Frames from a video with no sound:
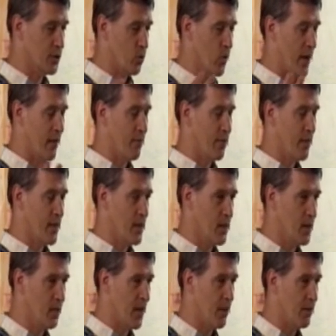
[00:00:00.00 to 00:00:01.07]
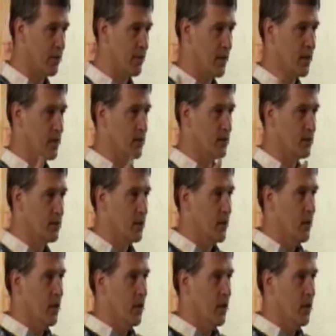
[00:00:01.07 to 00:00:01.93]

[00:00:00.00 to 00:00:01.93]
a way of thinking about things,